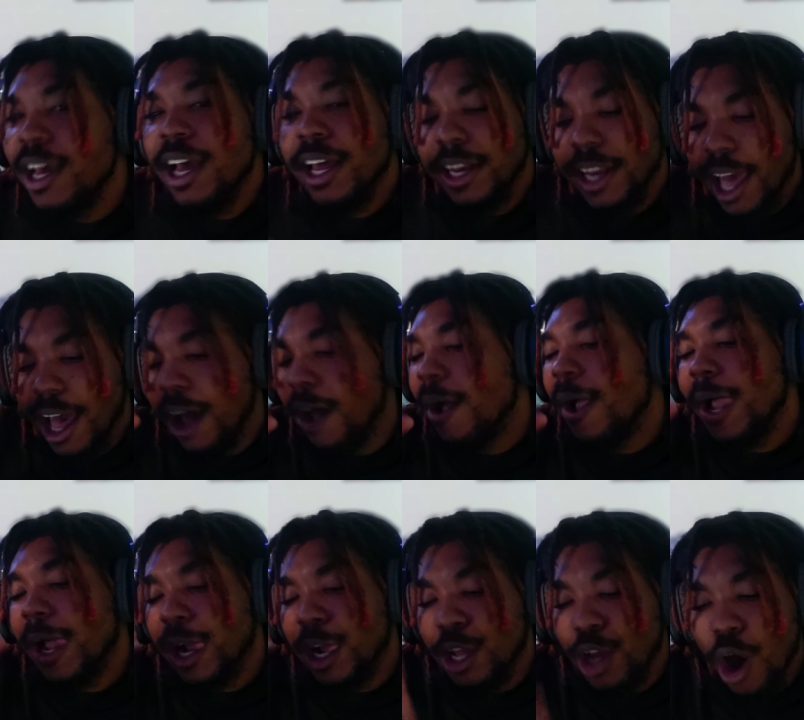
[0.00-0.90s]
Now
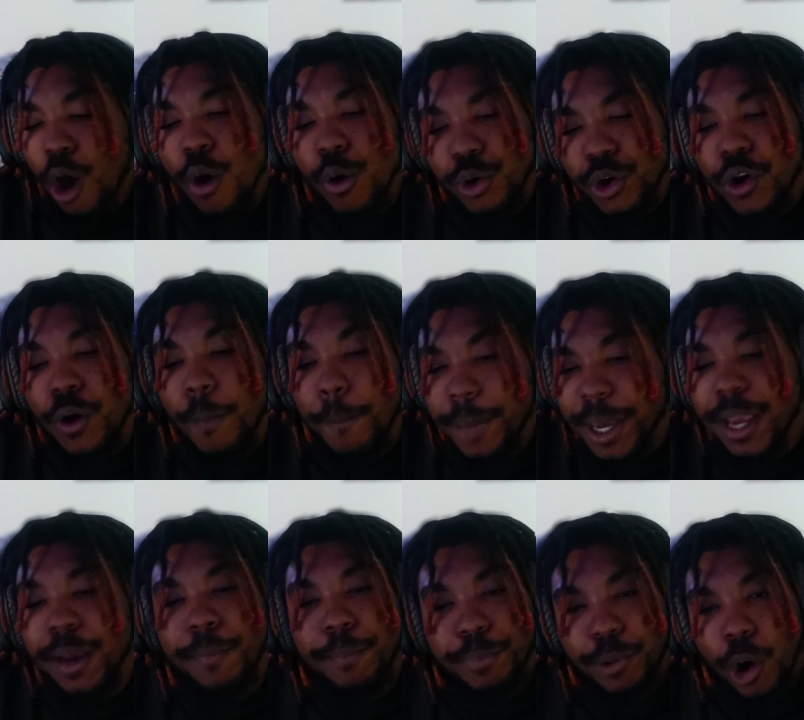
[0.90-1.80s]
Goku
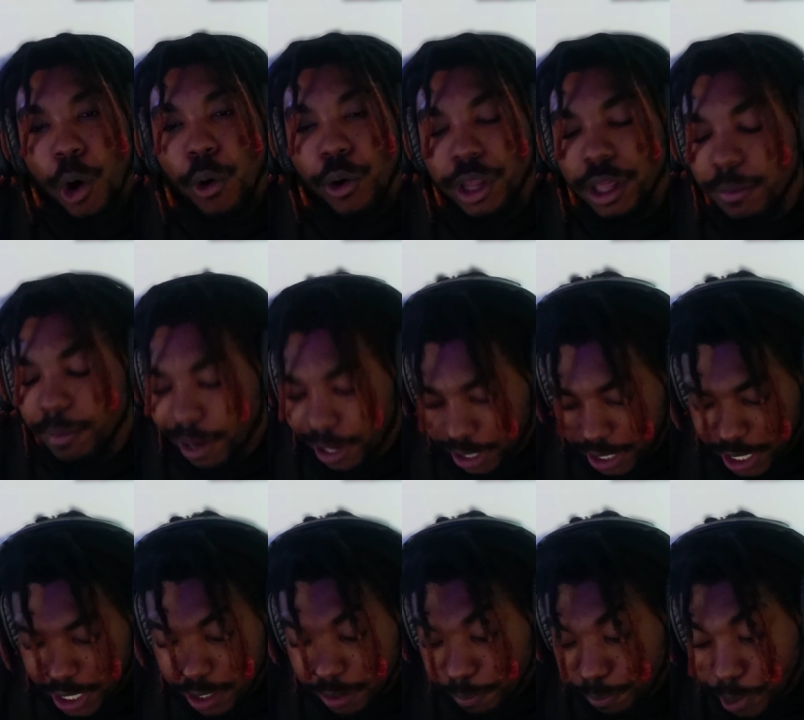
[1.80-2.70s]
beat Broly by
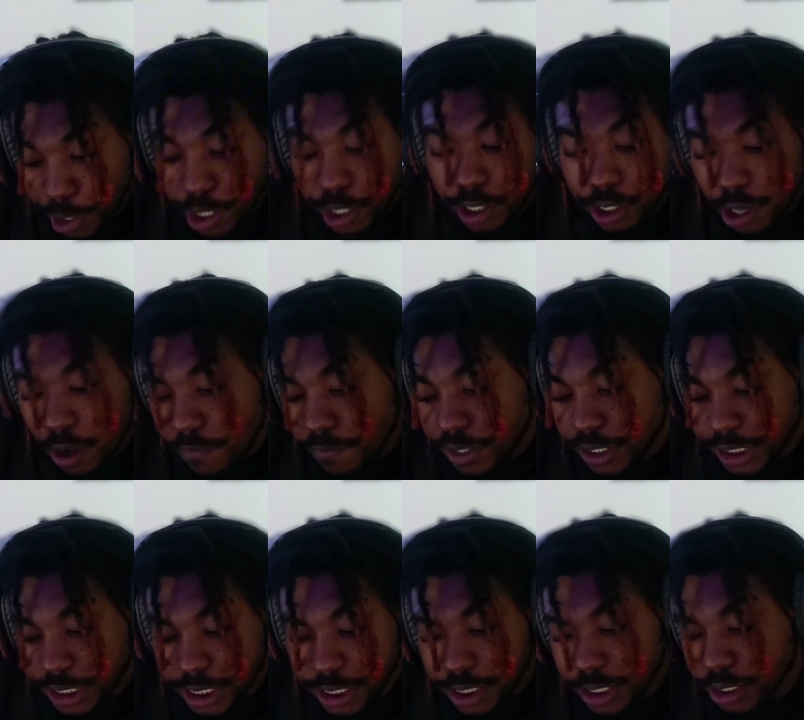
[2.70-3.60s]
getting Piccolo,
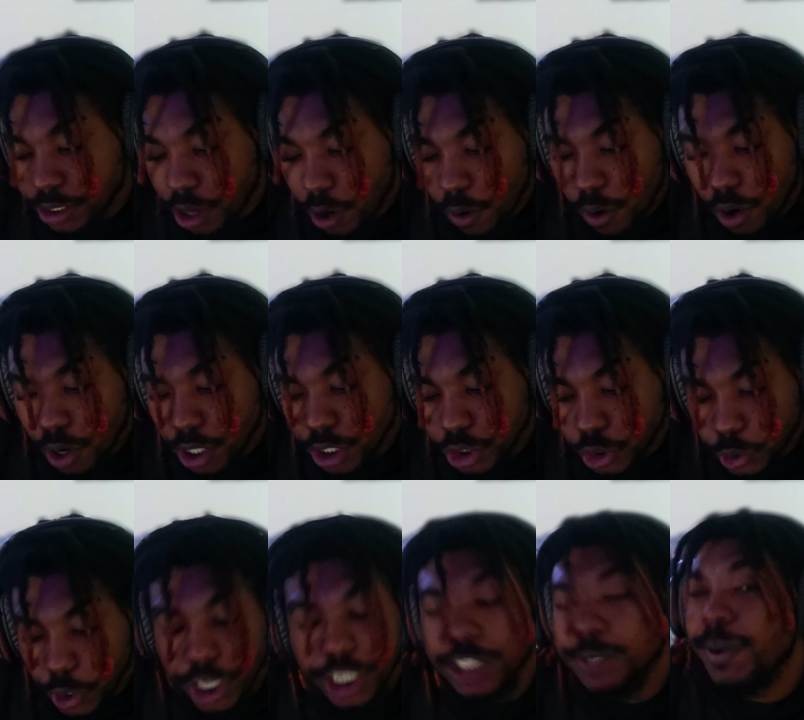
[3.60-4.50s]
Vegeta, Gohan,
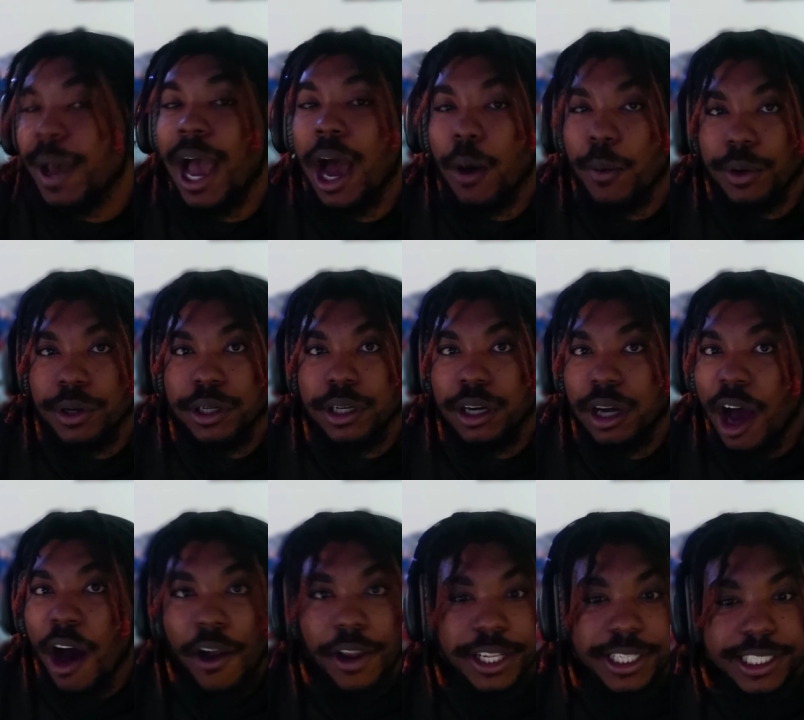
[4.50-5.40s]
Trunks power
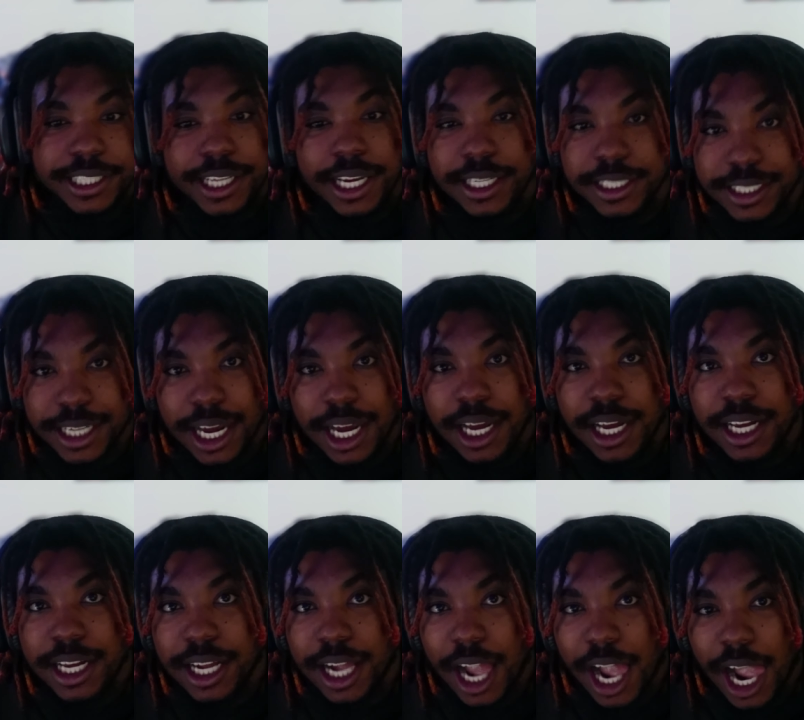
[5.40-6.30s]
all at the same time.
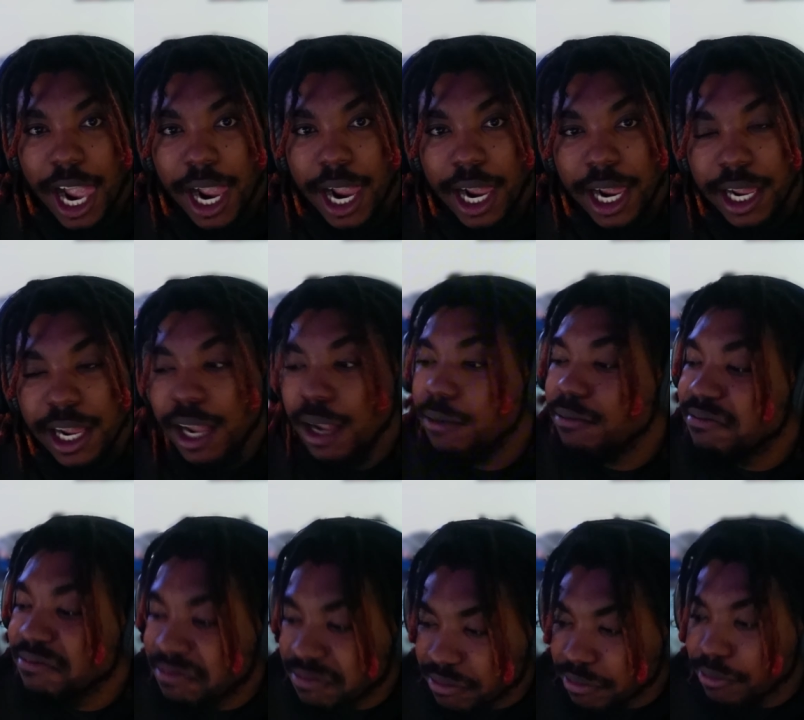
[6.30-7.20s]
All right,
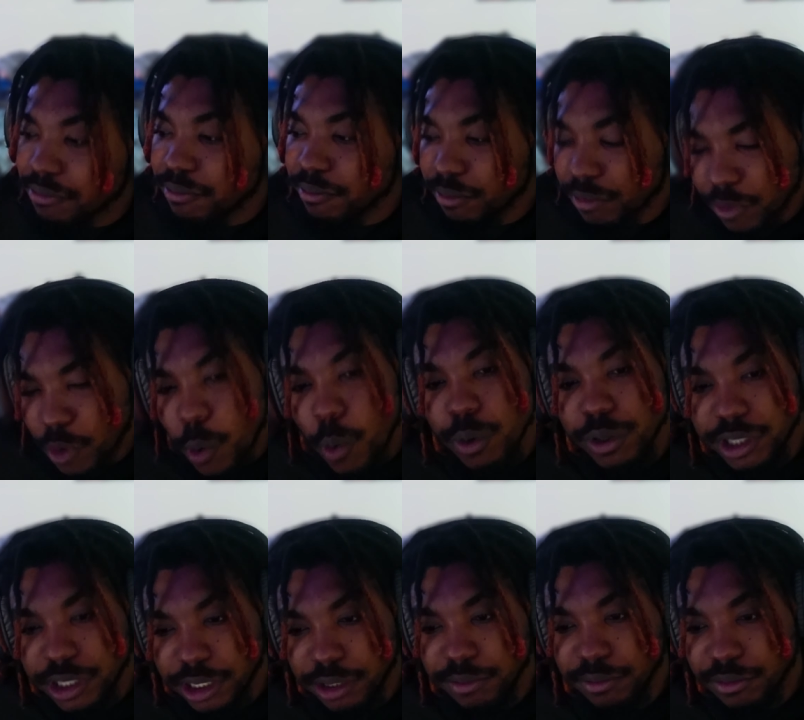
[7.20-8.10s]

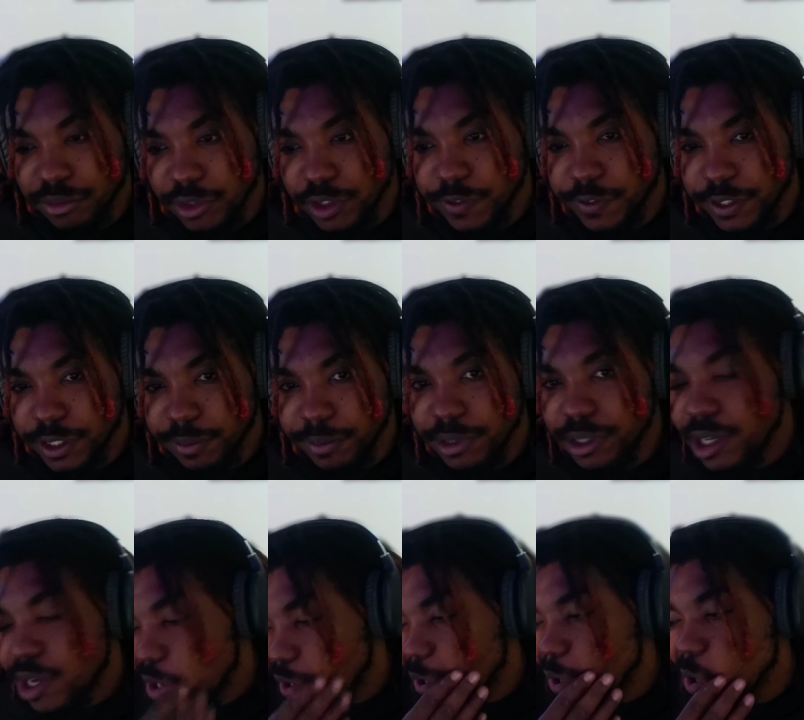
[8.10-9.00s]
bullshit. You feel me?
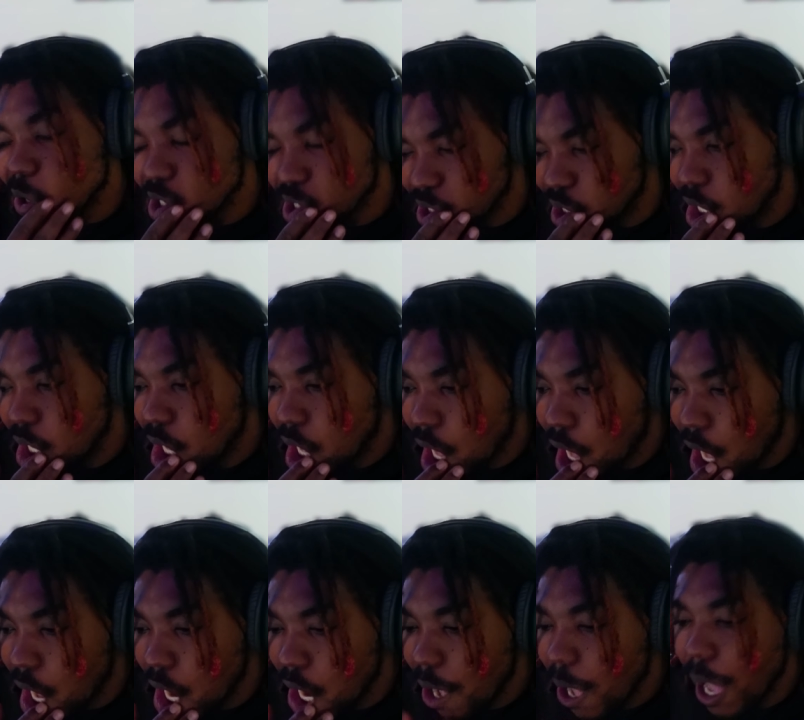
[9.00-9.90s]
Bullshit.
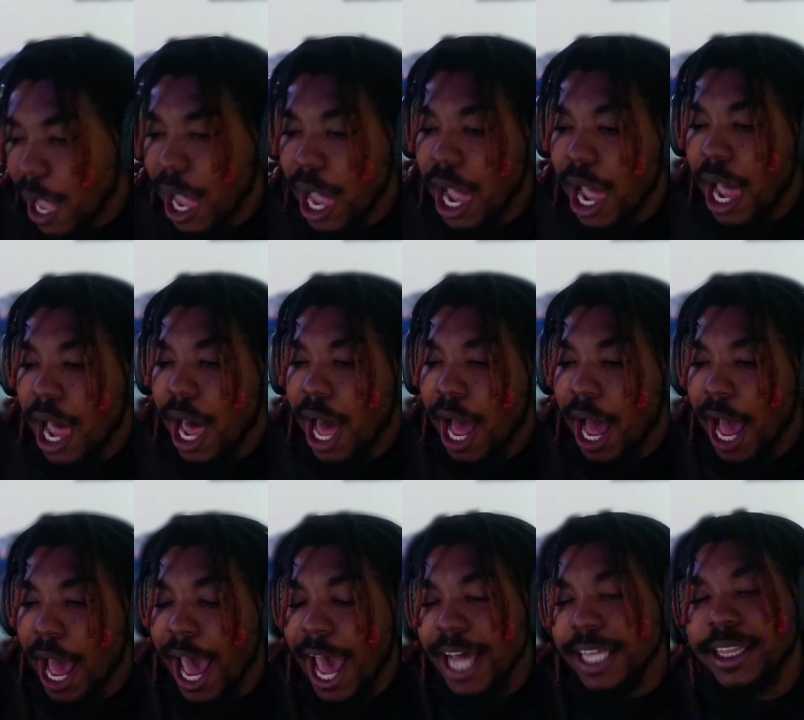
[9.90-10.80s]
All right.
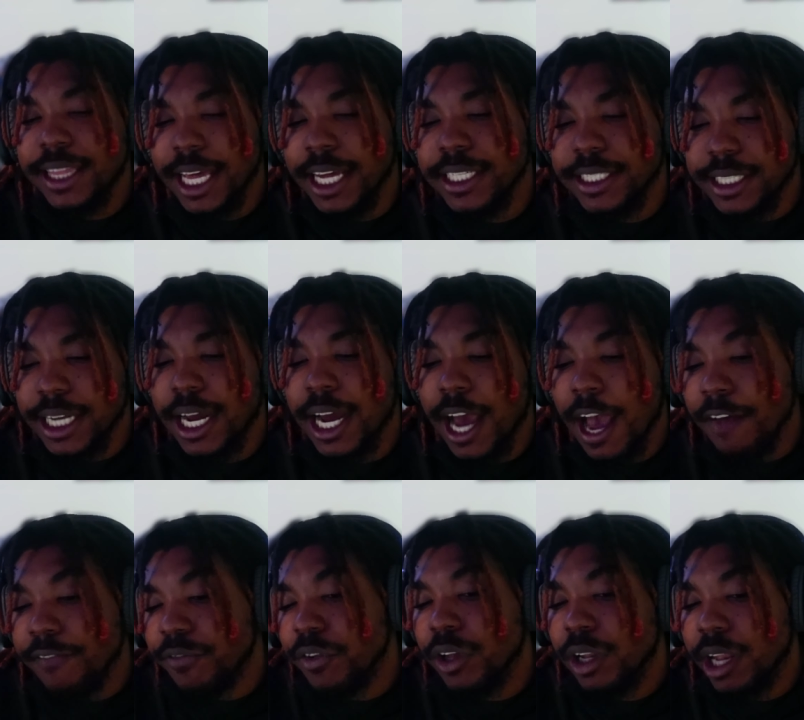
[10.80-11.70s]
At that time, I
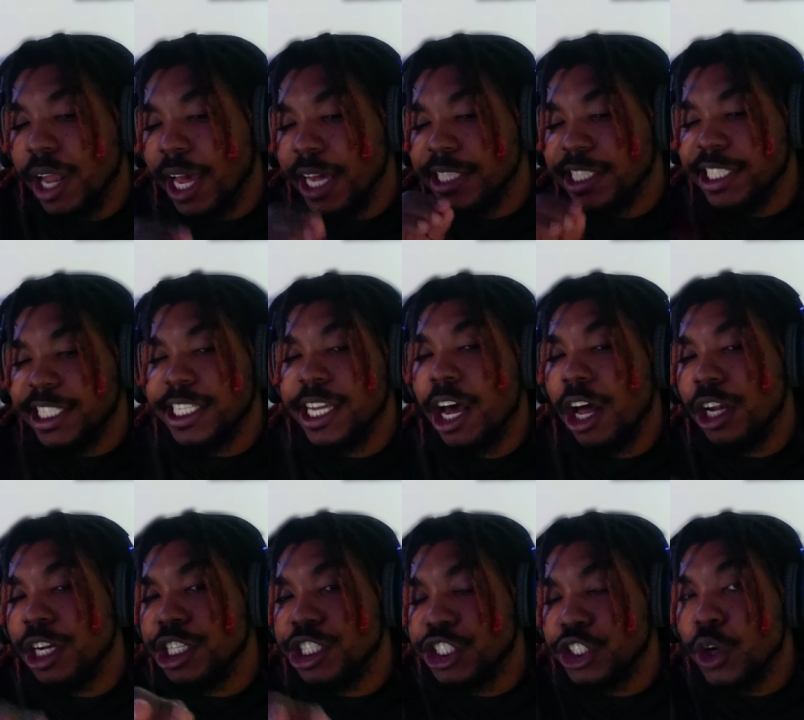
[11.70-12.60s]
feel like
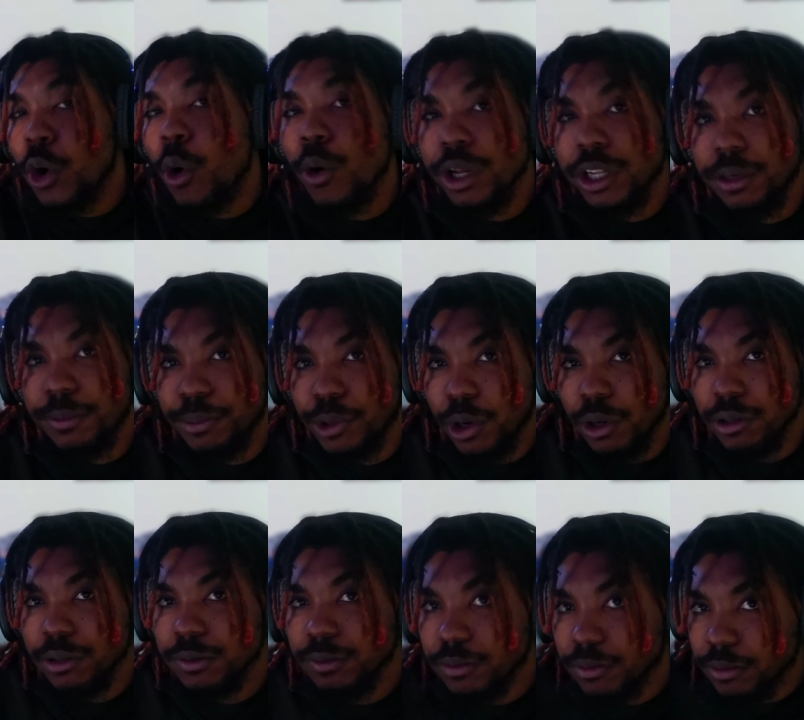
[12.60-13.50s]
Cell is stronger than Broly.